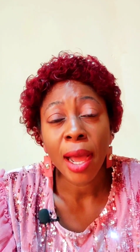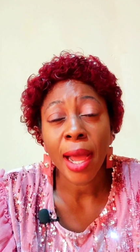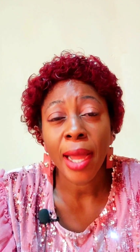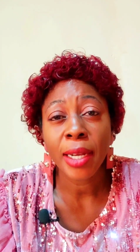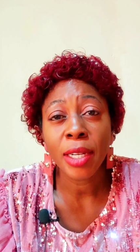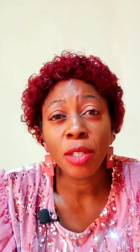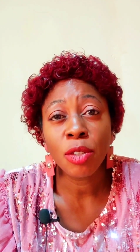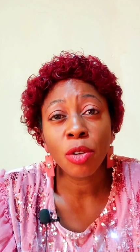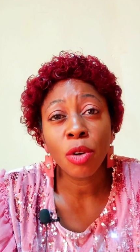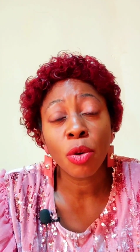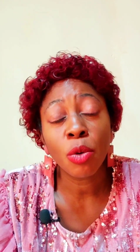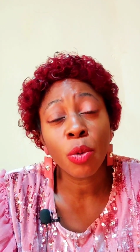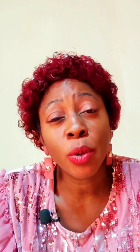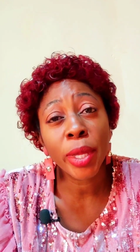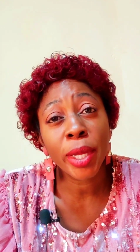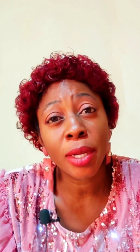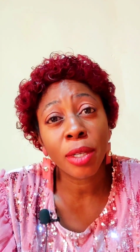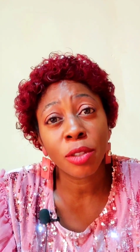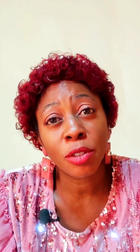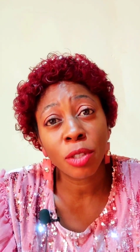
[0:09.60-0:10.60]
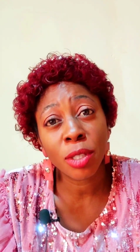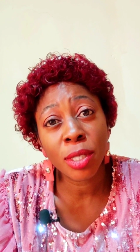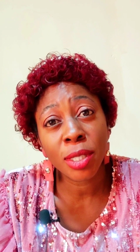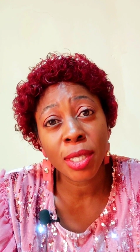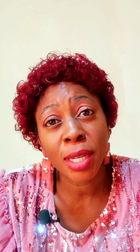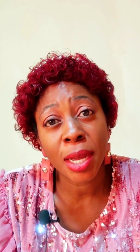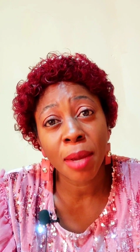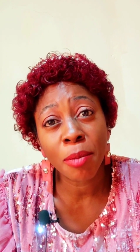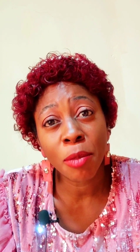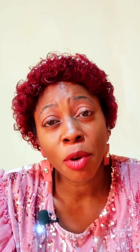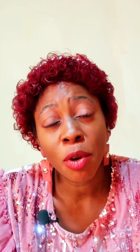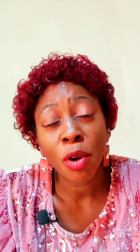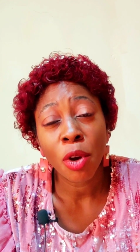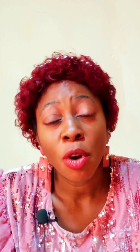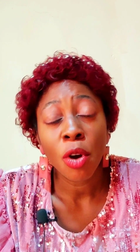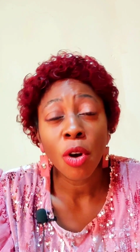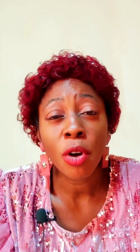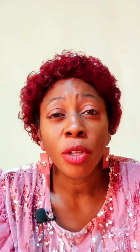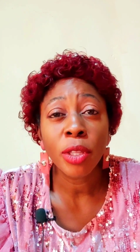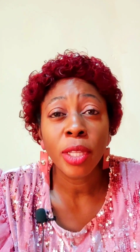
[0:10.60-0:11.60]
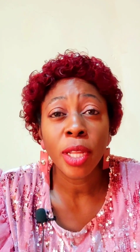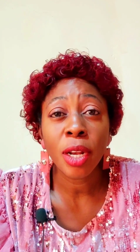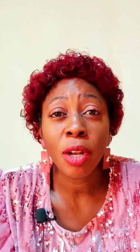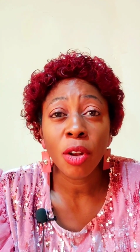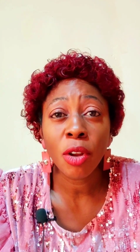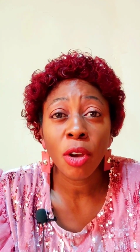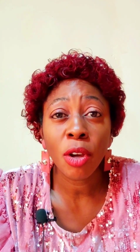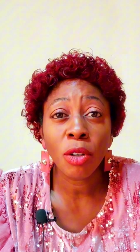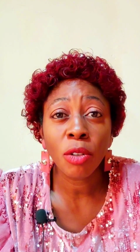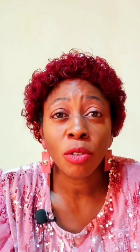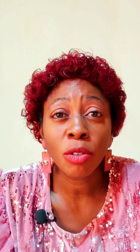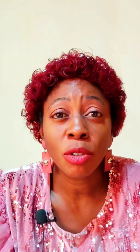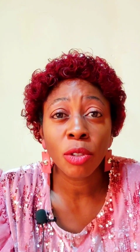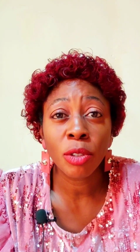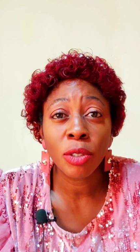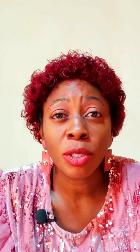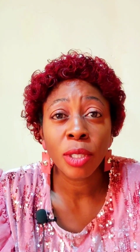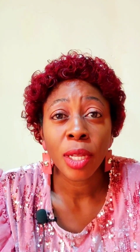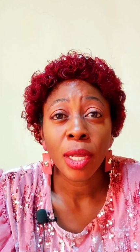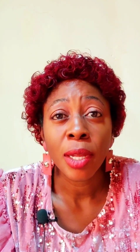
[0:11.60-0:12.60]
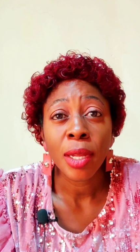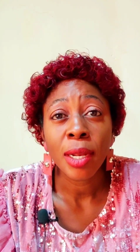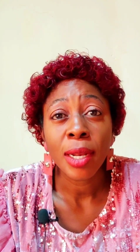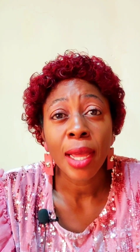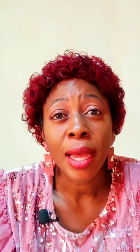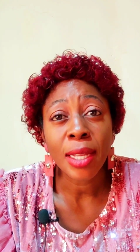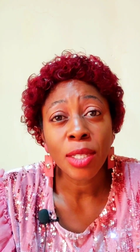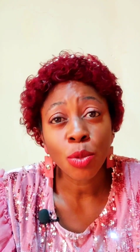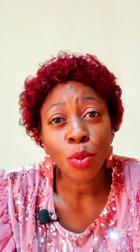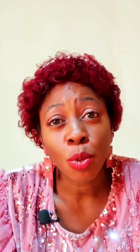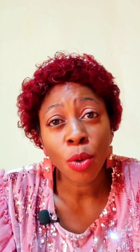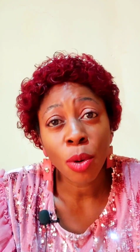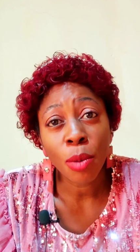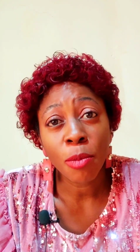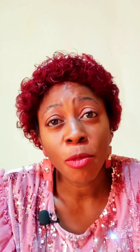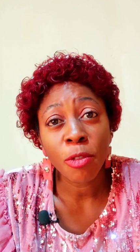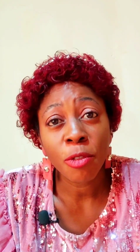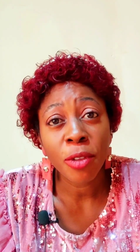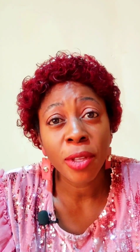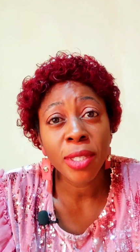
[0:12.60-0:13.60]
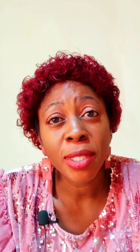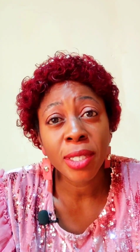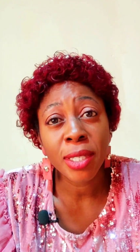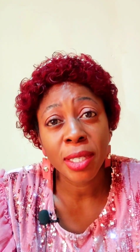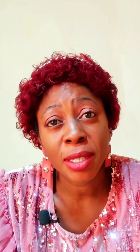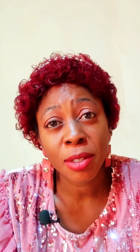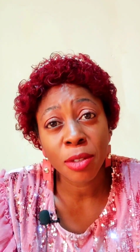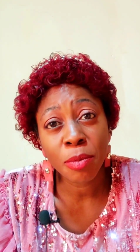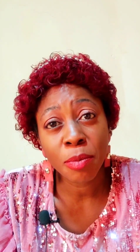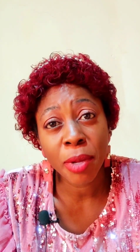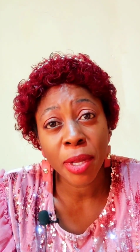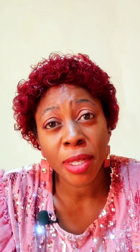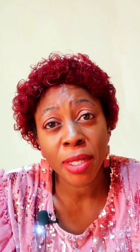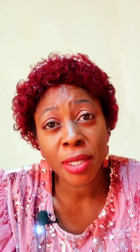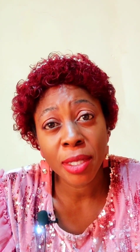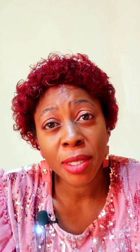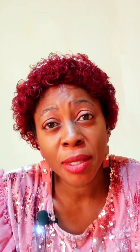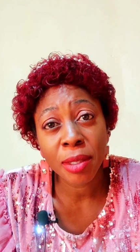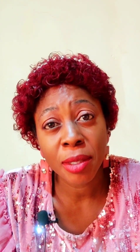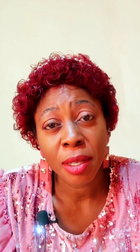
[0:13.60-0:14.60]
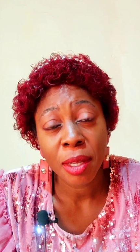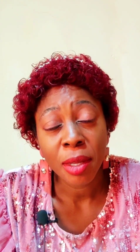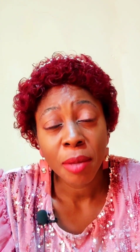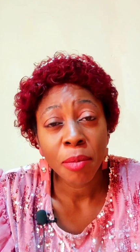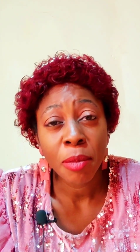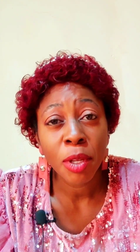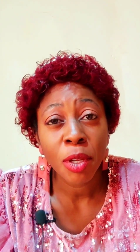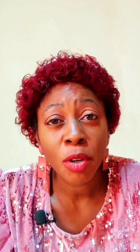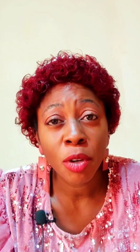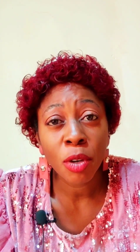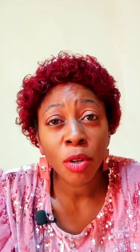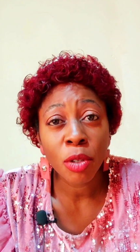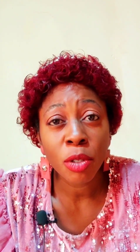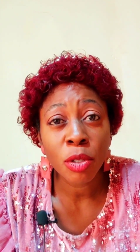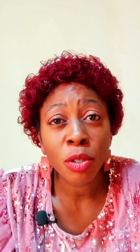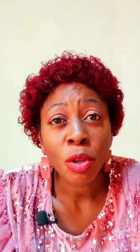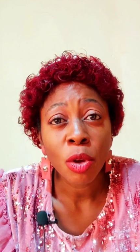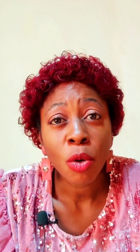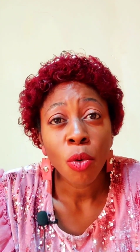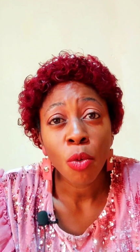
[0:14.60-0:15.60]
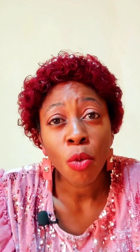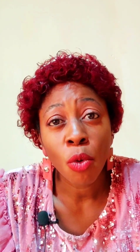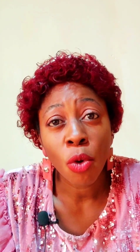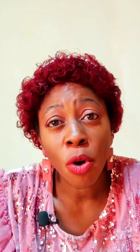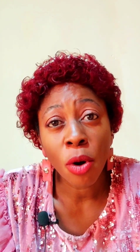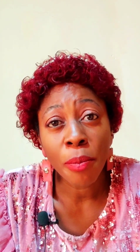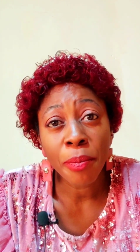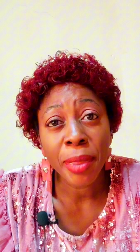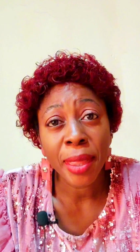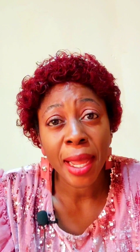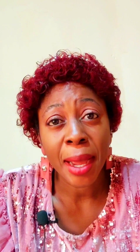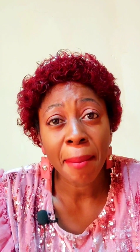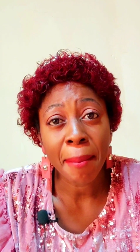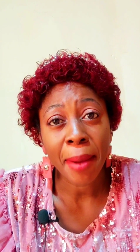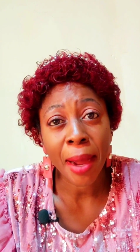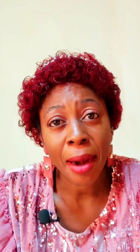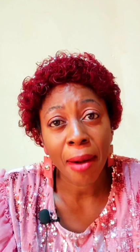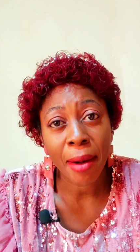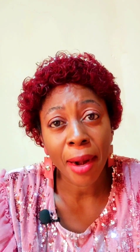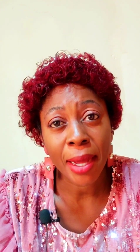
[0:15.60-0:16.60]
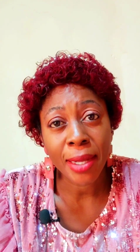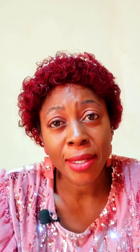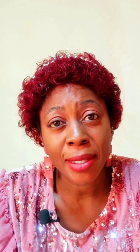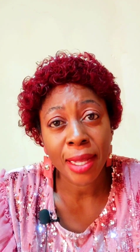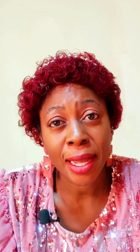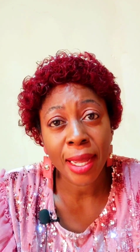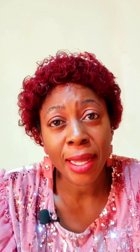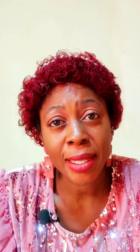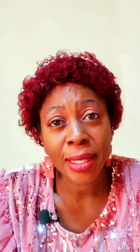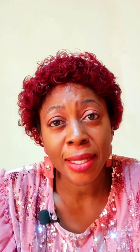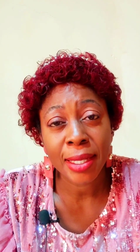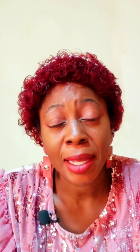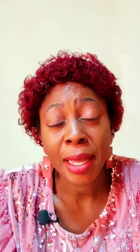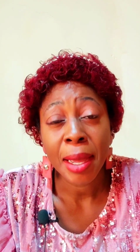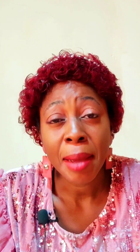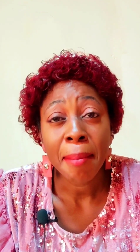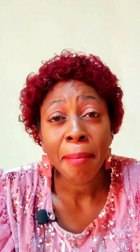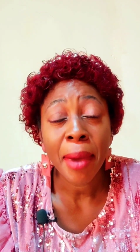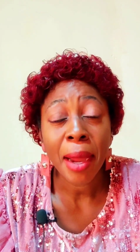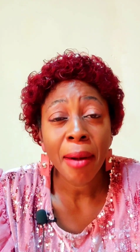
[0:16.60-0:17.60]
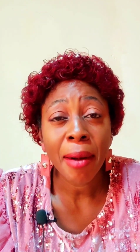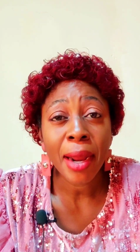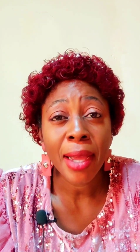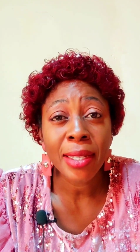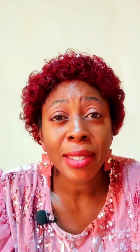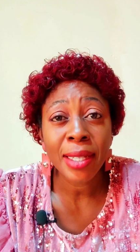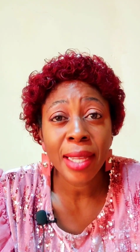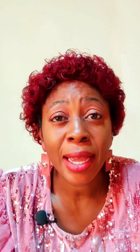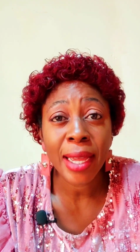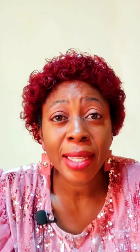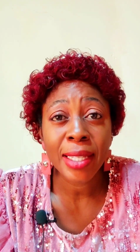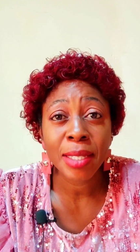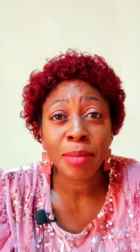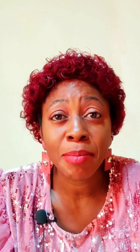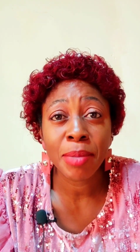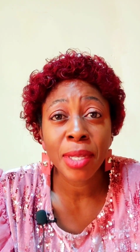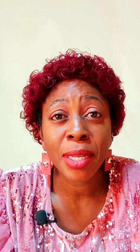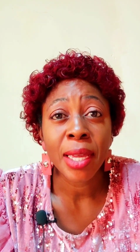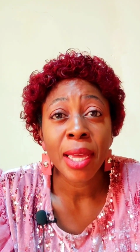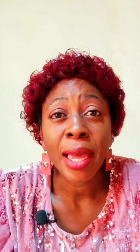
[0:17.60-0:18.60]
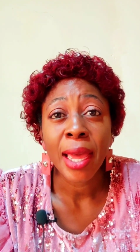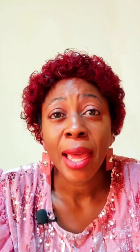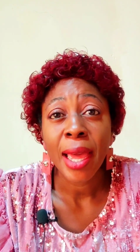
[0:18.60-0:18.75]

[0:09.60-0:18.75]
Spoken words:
and you no quick treat am, on the long run, that worm fit kill person because worm na parasite. Parasites be